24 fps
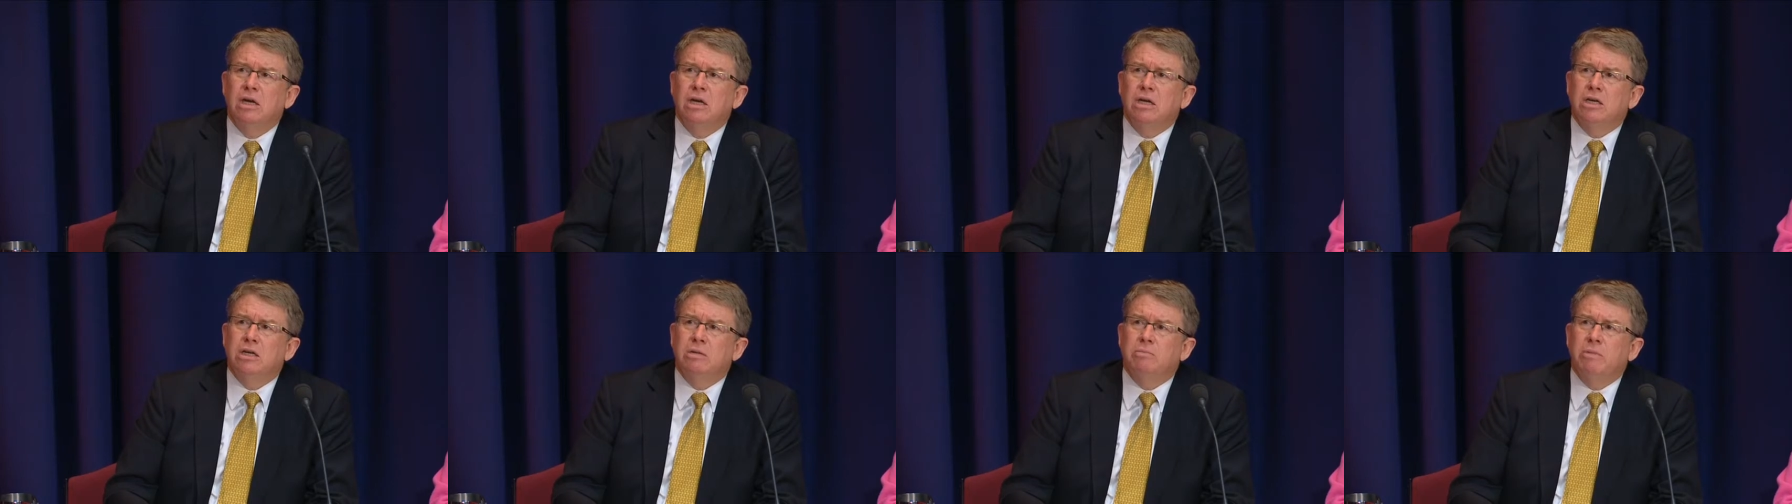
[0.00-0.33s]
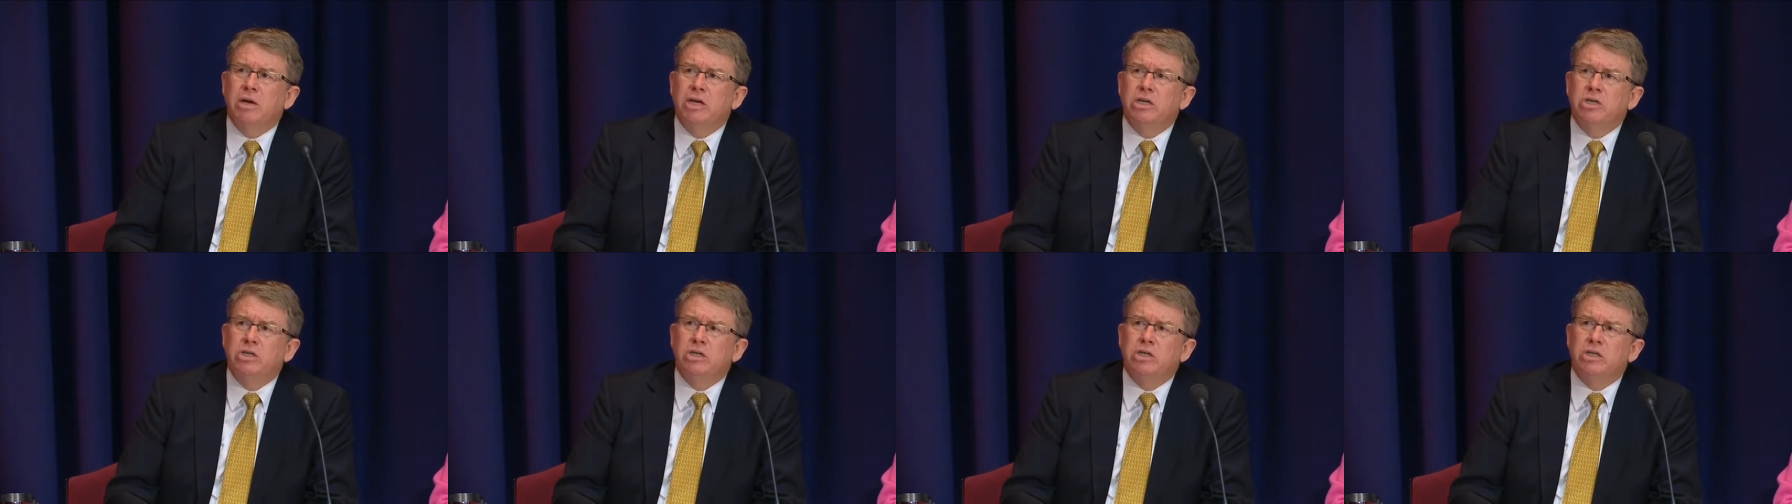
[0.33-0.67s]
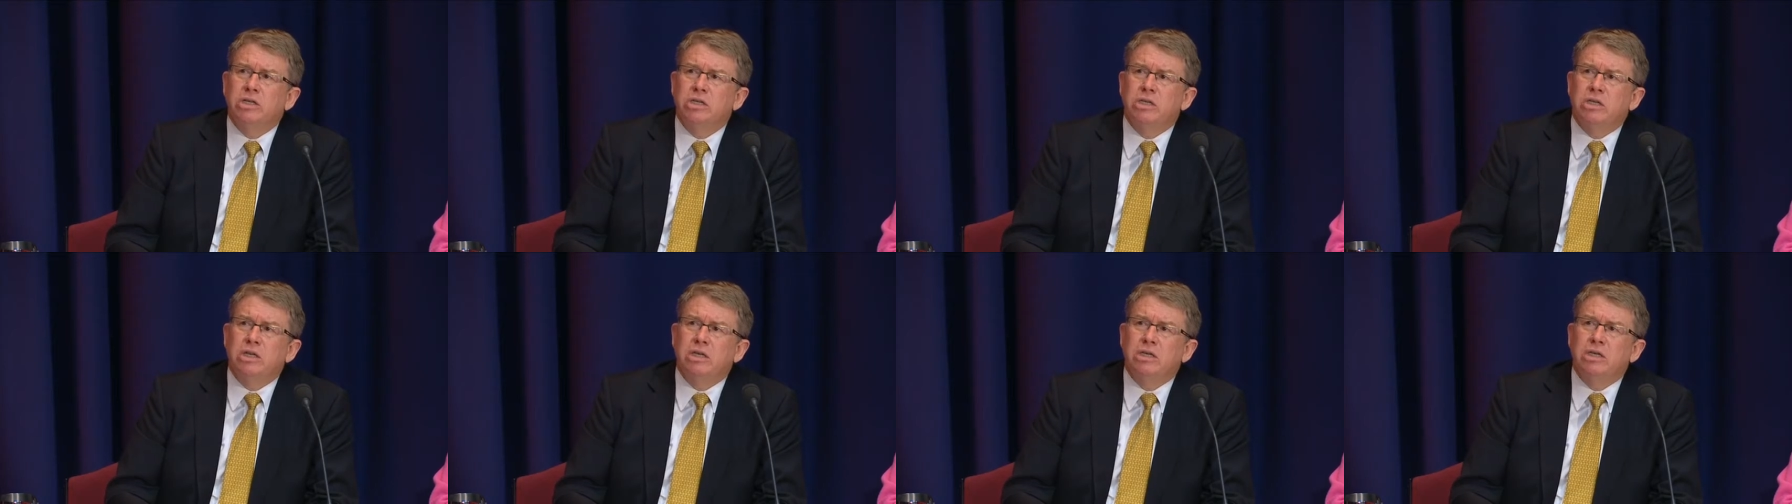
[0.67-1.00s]
to mention
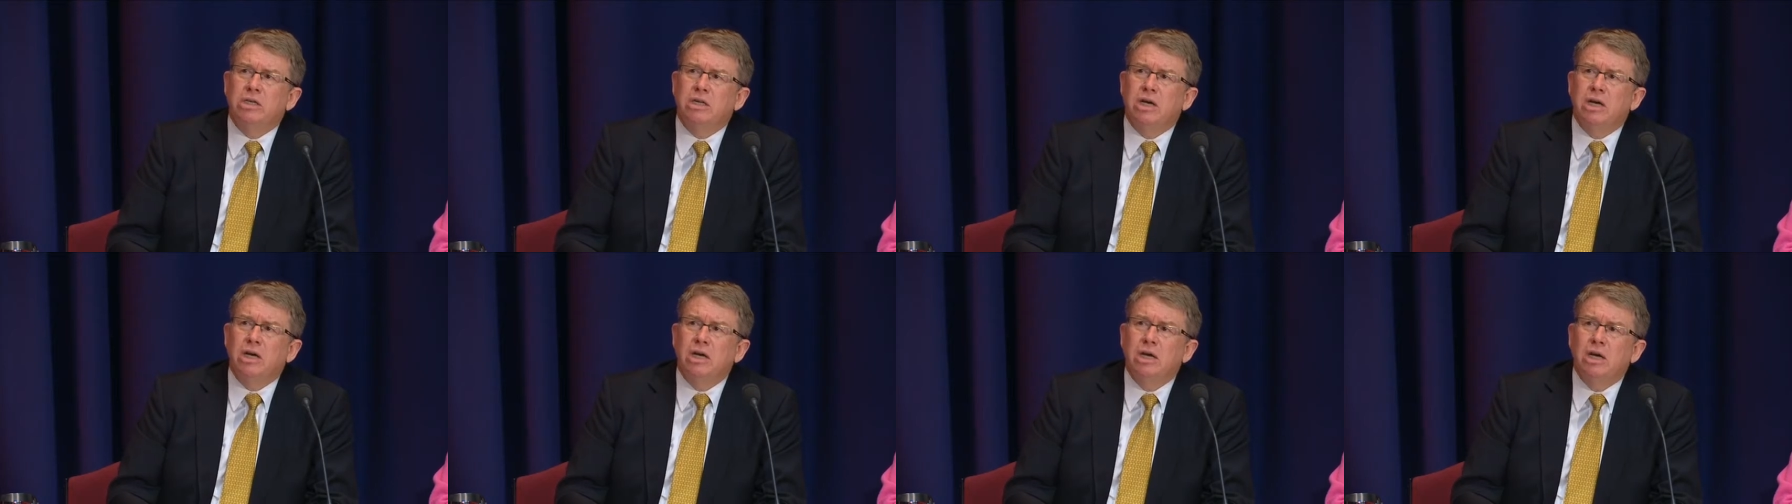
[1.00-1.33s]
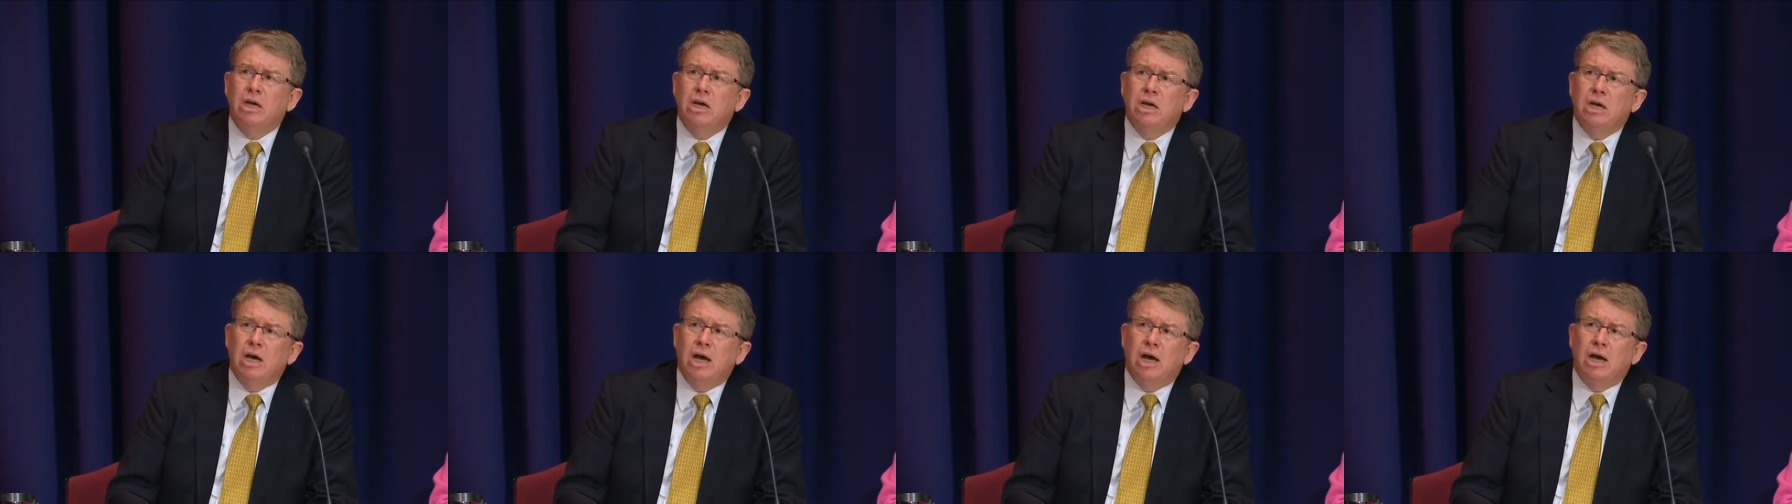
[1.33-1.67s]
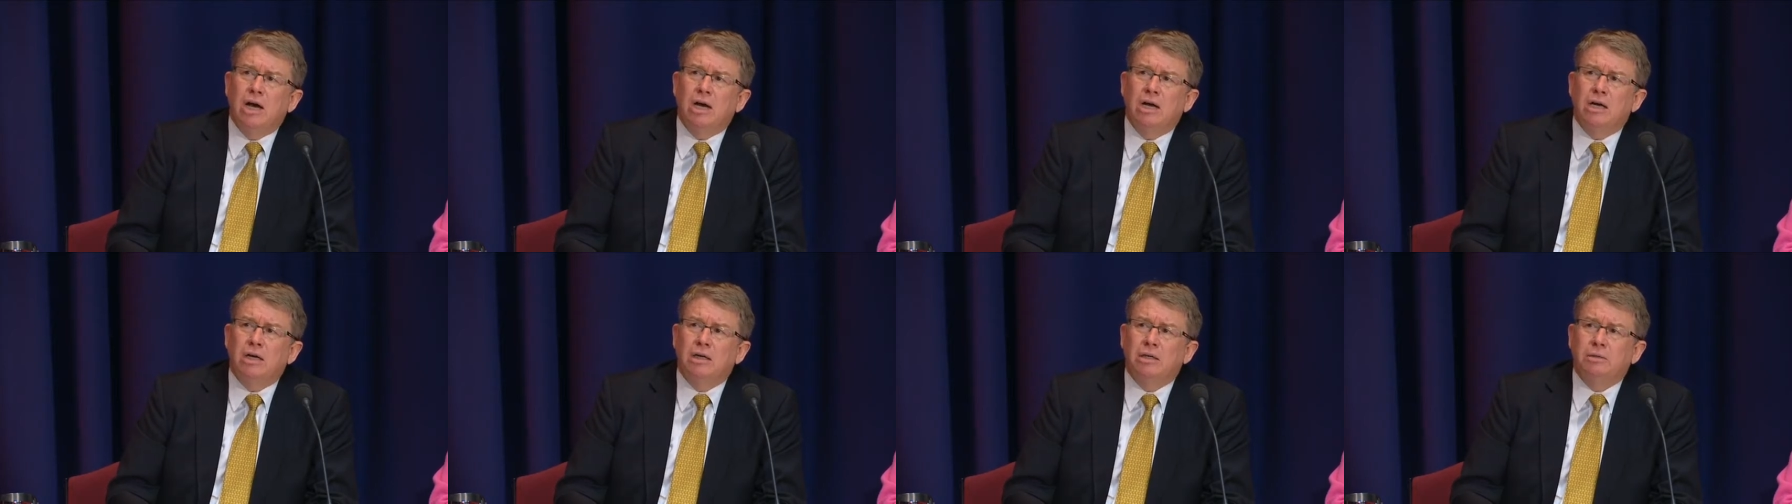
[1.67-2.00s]
is that uh,
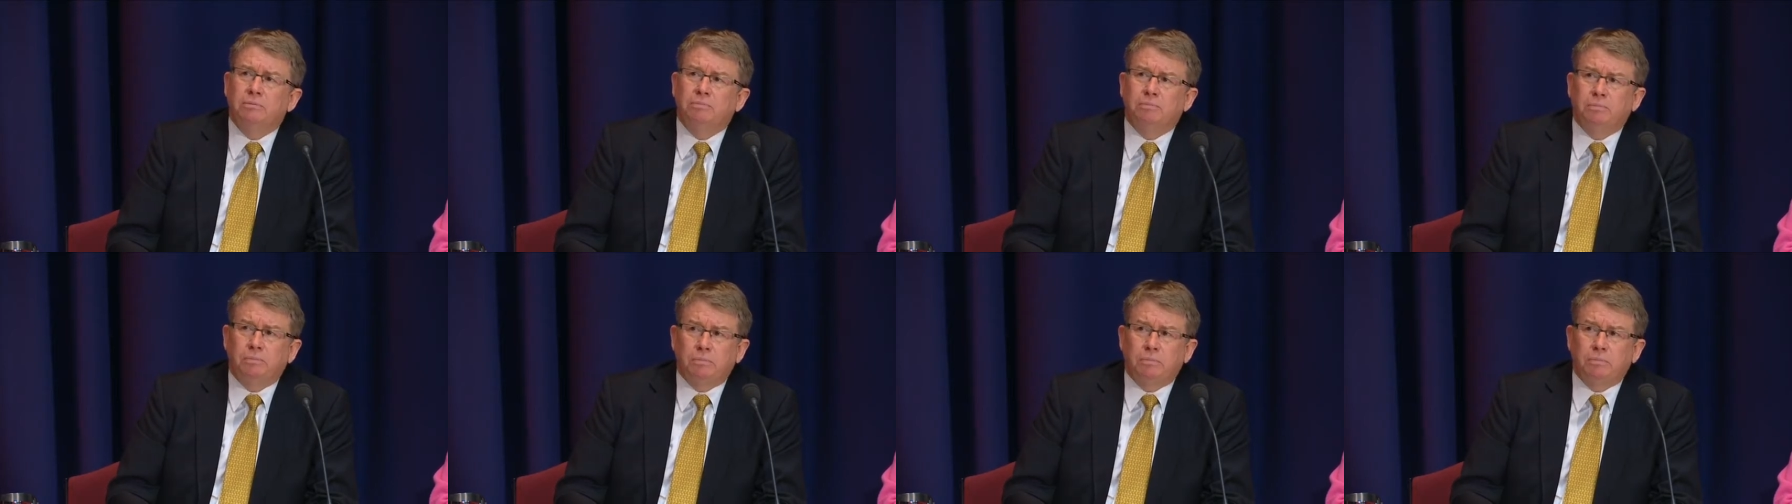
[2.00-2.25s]
uh